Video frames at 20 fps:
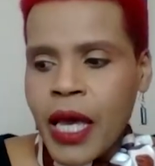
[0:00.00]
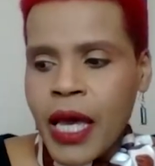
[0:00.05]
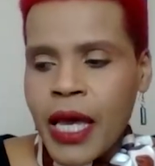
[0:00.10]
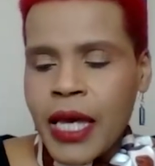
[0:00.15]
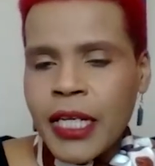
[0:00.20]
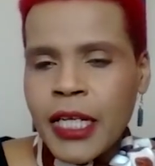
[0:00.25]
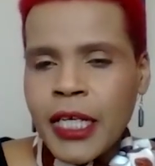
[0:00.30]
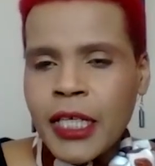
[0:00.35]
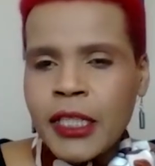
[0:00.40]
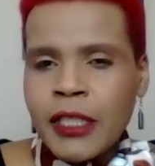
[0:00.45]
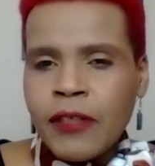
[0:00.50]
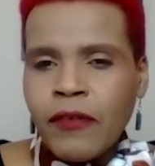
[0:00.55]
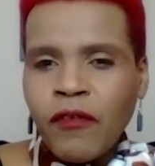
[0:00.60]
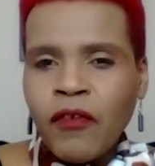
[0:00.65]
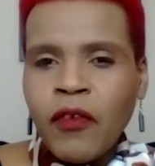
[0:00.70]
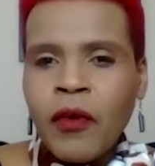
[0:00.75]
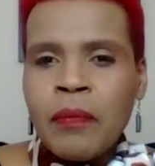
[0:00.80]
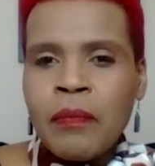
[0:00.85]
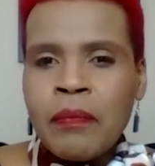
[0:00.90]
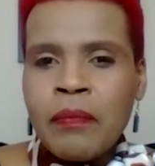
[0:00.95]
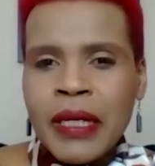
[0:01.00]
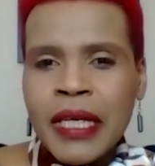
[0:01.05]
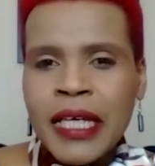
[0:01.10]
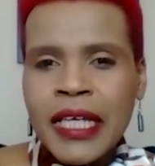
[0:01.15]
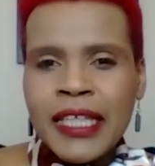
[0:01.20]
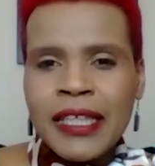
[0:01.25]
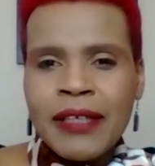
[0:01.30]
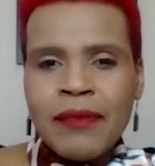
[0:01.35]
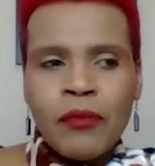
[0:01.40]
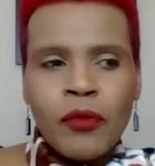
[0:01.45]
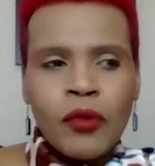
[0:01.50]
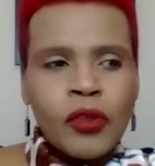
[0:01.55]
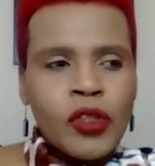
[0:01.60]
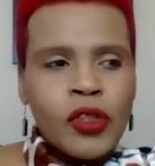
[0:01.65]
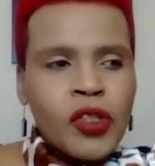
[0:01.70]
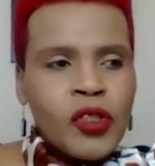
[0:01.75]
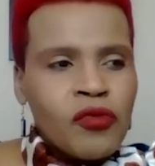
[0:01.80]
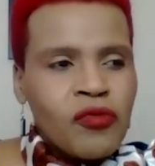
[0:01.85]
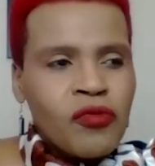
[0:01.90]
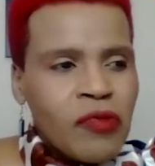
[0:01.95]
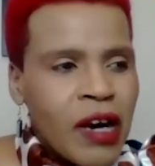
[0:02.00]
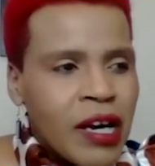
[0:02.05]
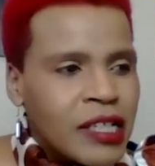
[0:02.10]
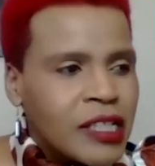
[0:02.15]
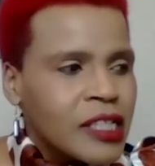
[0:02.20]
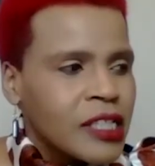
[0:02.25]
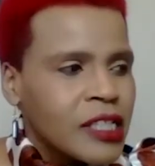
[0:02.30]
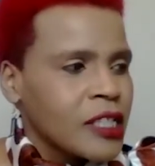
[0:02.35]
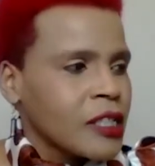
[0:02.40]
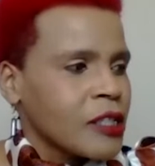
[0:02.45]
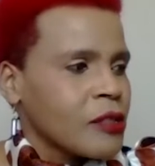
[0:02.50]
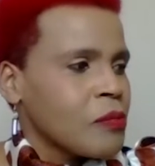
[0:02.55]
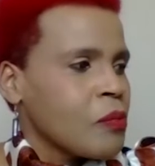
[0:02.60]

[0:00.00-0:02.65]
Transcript: it is for me the most rustic,